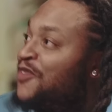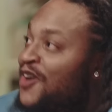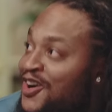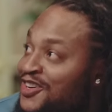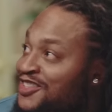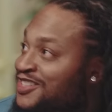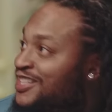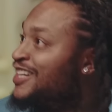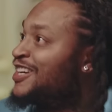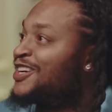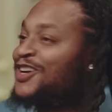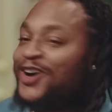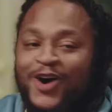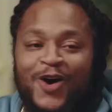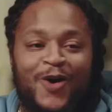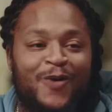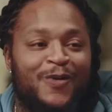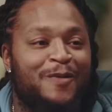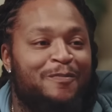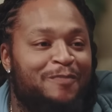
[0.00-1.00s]
first and
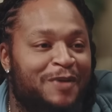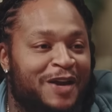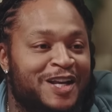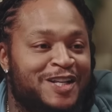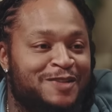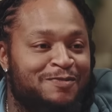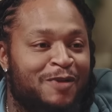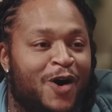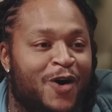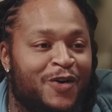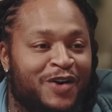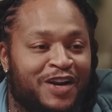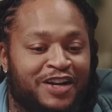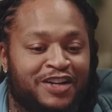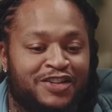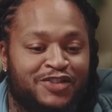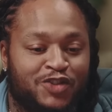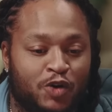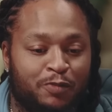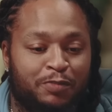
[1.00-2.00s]
goal with beast mode in
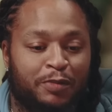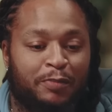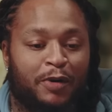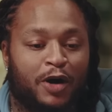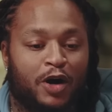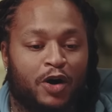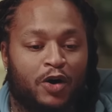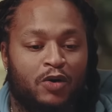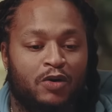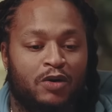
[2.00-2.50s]
the Super Bowl.